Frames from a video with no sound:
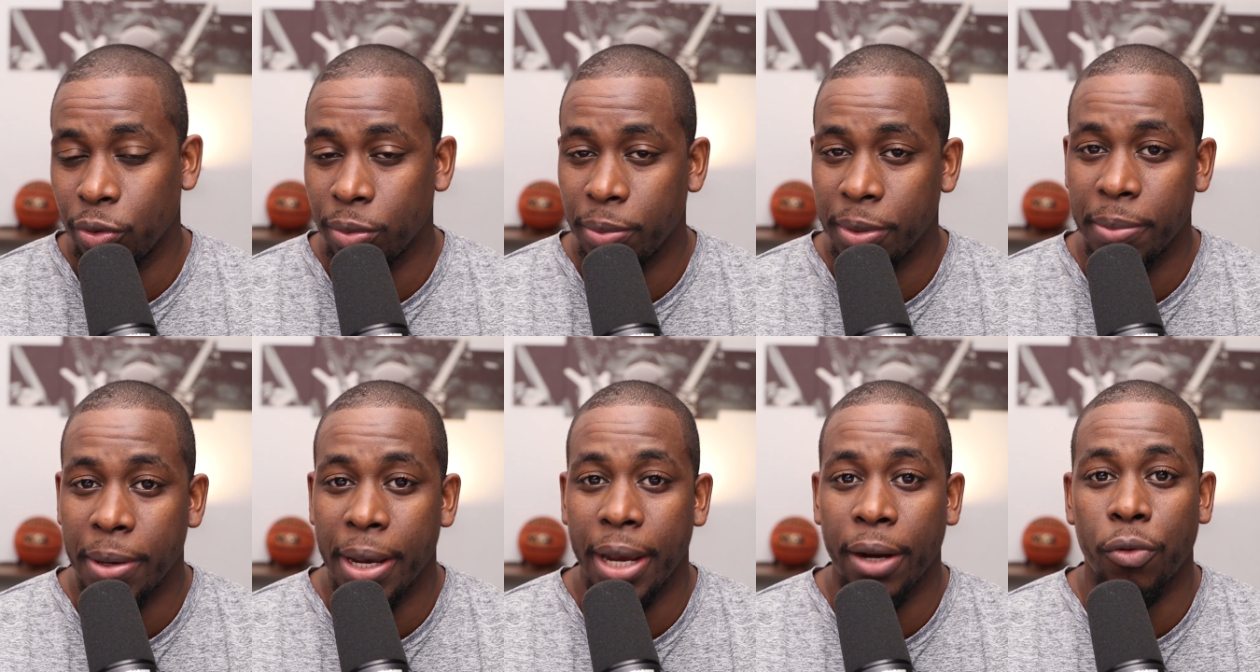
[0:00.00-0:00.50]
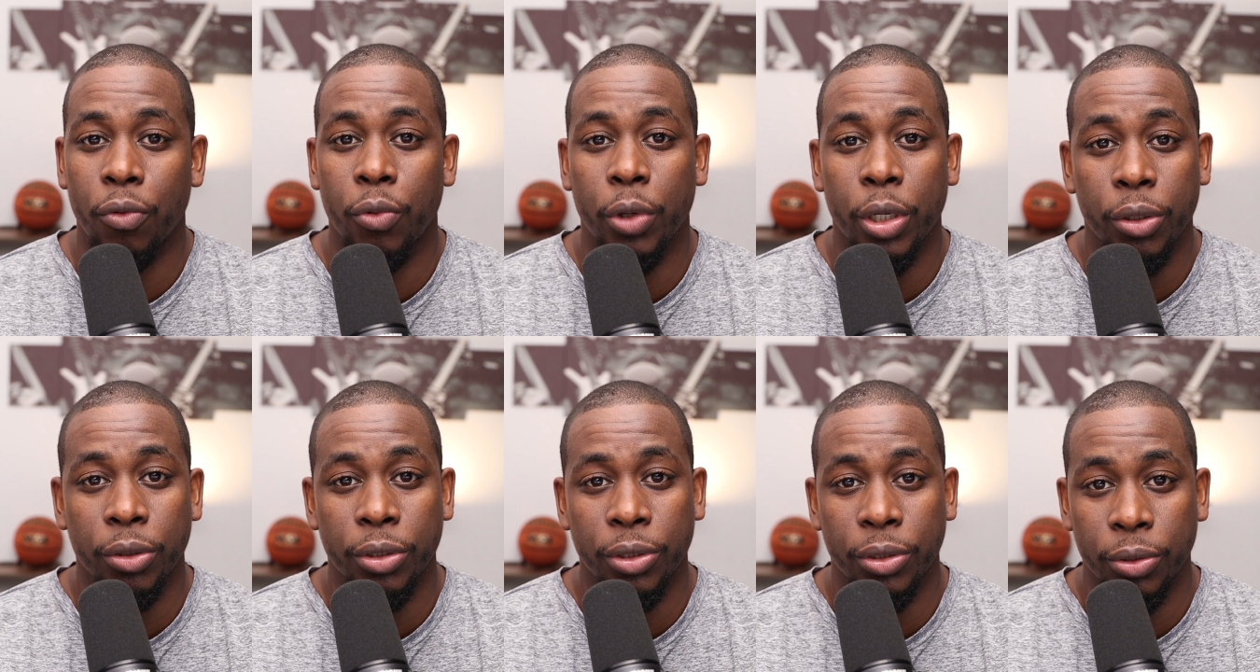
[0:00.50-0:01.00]
We'll be back
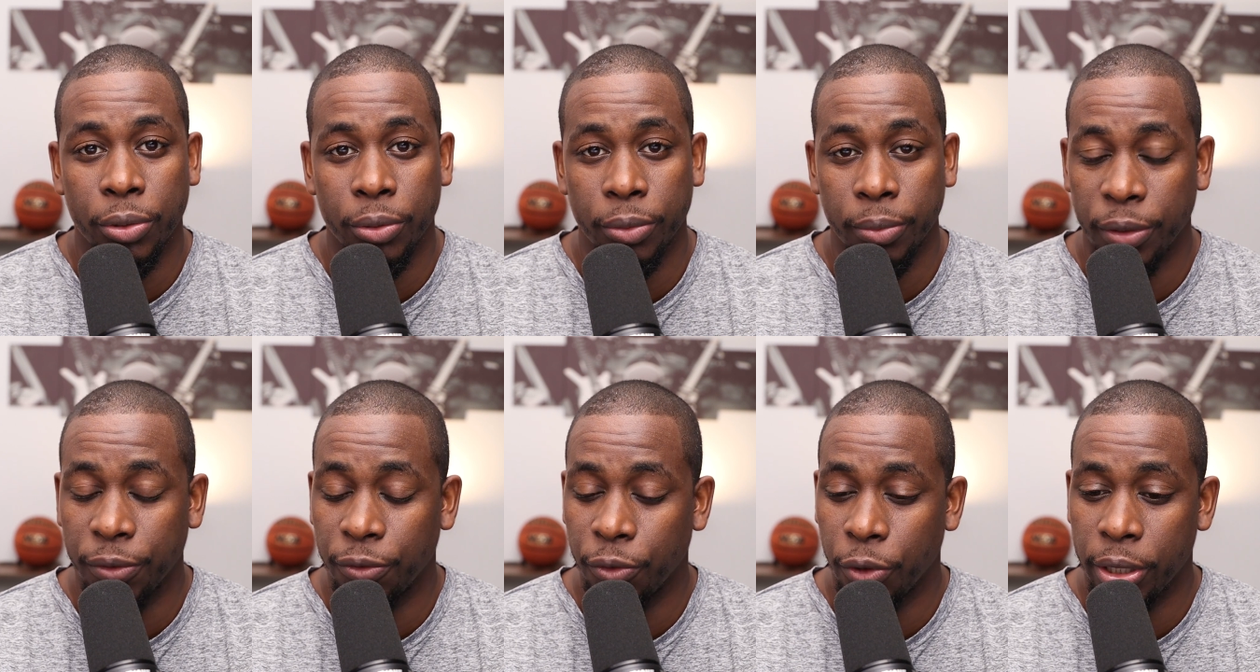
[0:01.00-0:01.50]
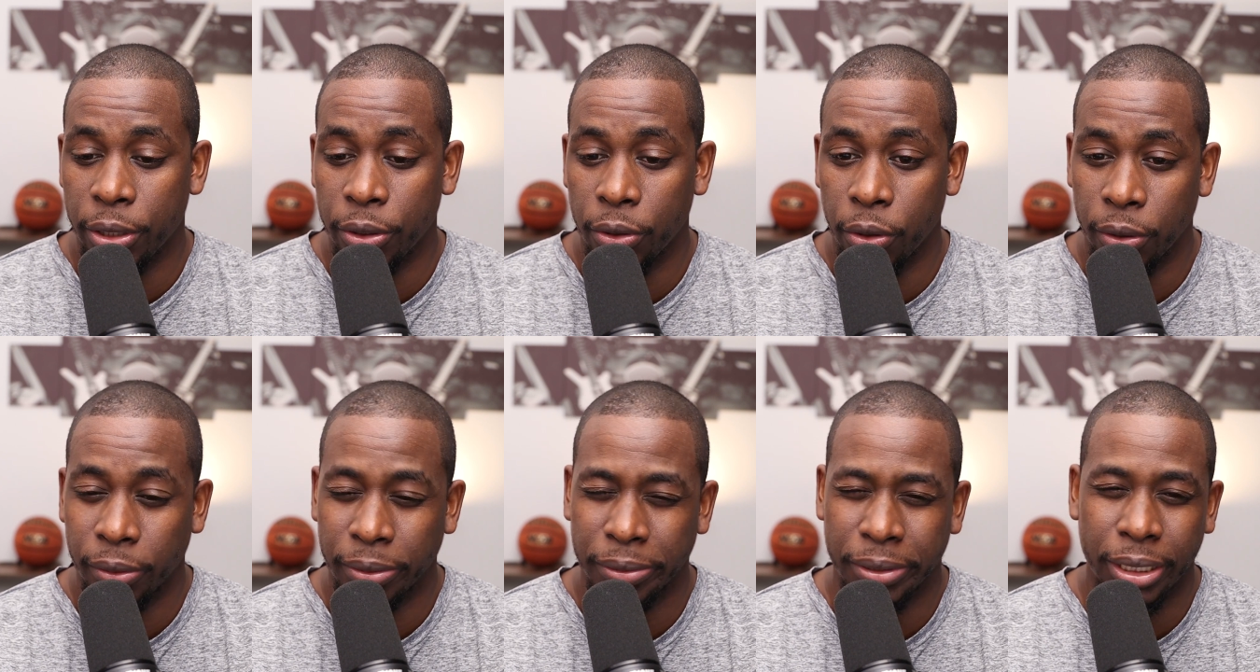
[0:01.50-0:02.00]
real soon. Before you
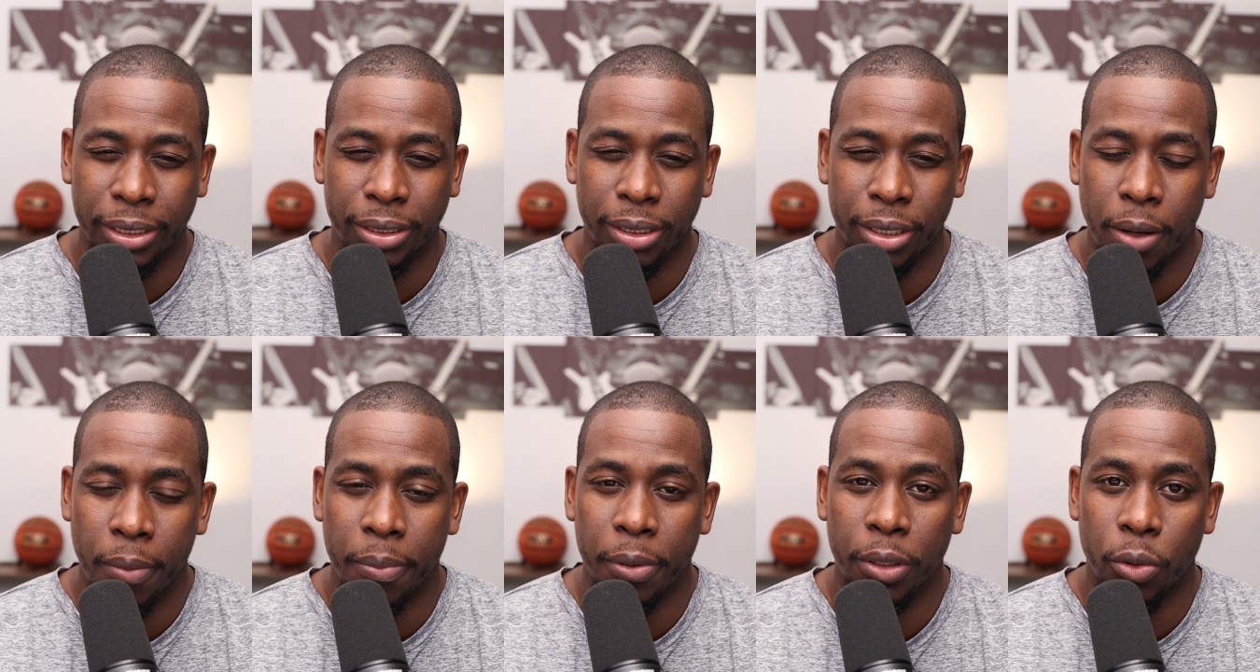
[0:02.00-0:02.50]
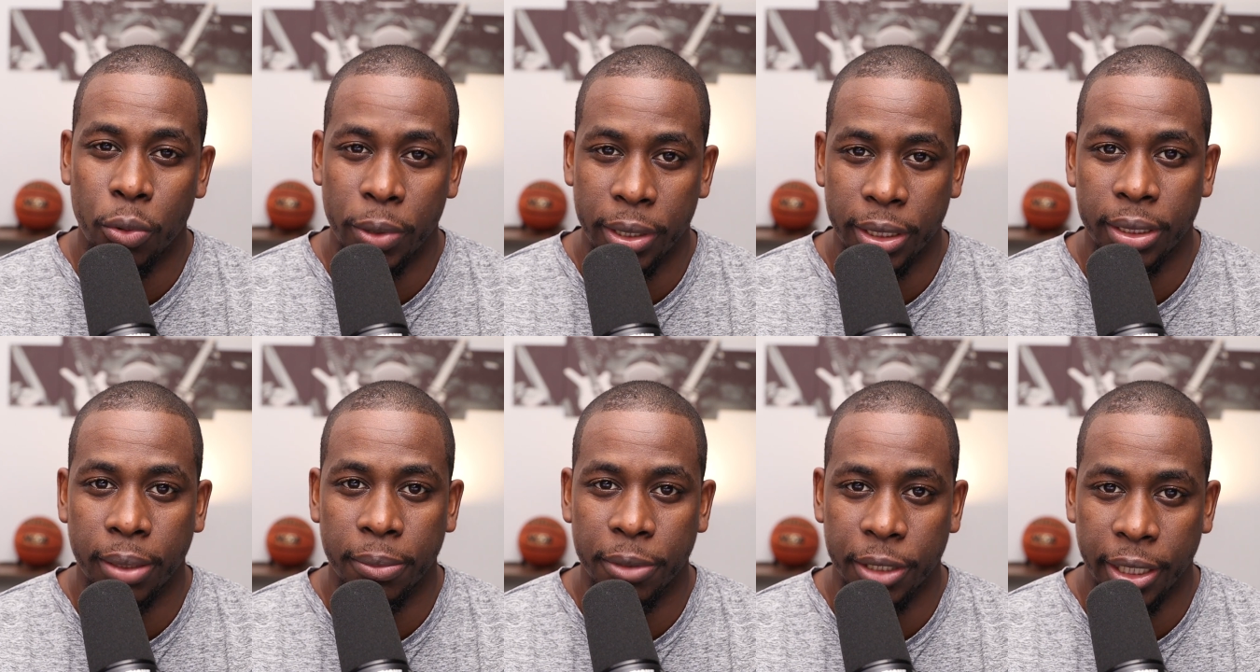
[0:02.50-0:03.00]
know it, just a couple of
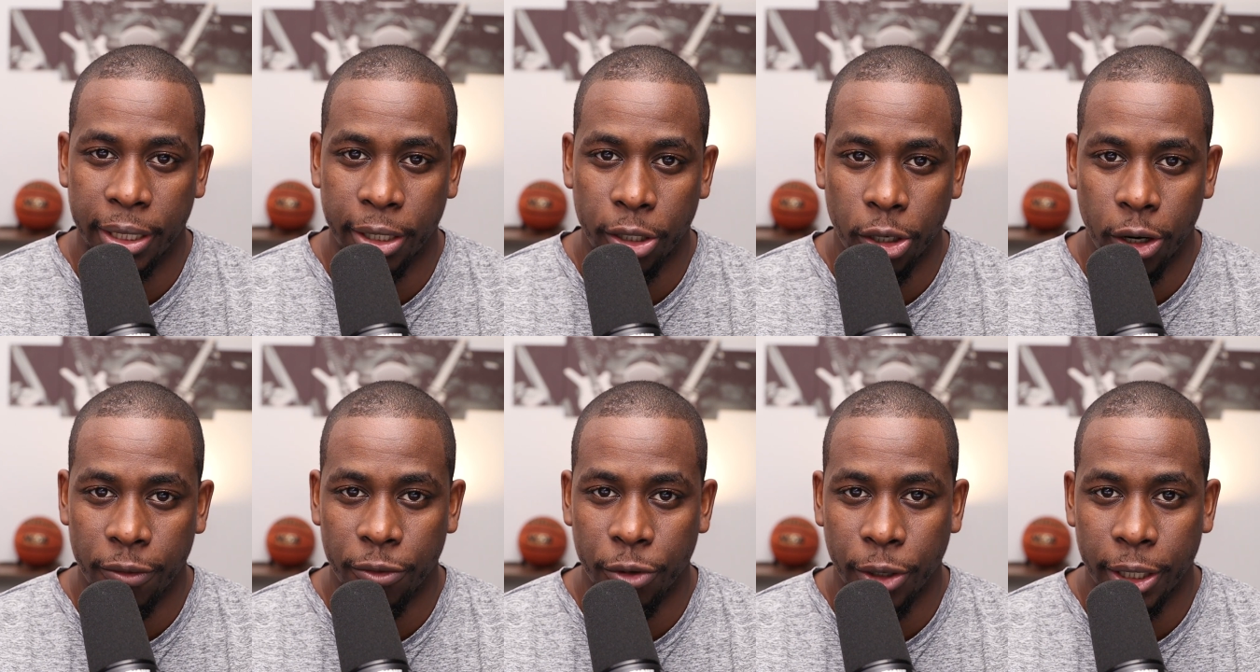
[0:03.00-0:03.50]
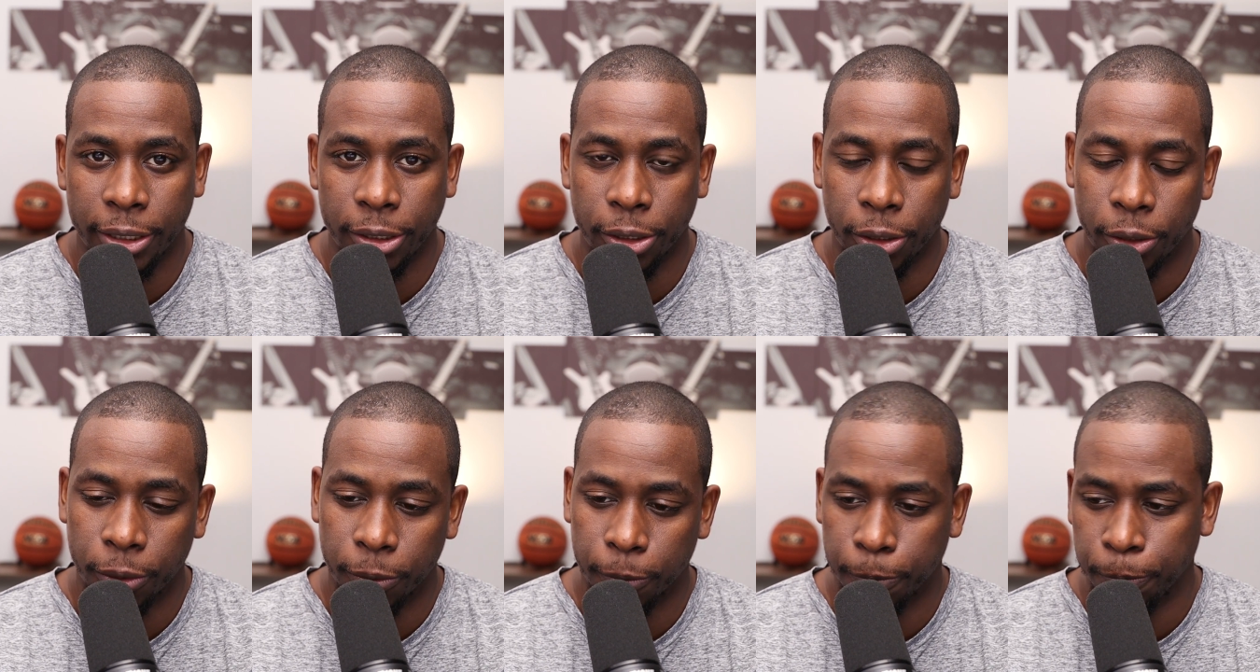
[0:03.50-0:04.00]
weeks I'm taking off, right?
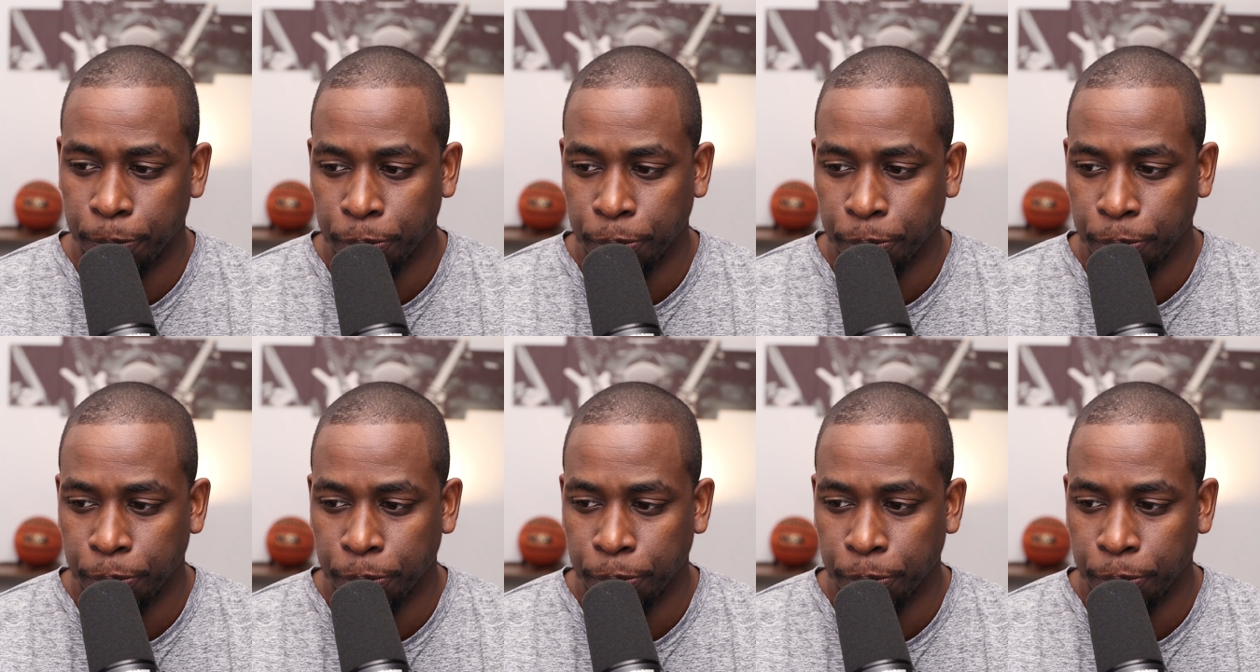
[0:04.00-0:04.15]
So